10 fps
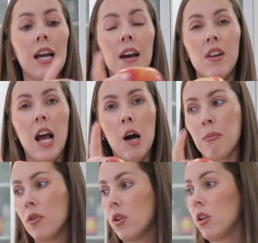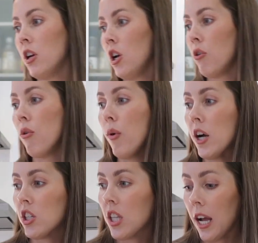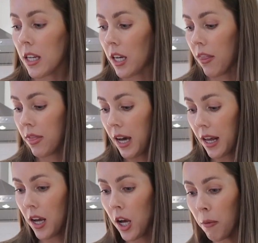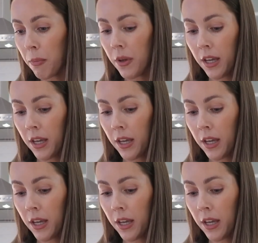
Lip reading: I have an apple, we'll wash that and cut that up.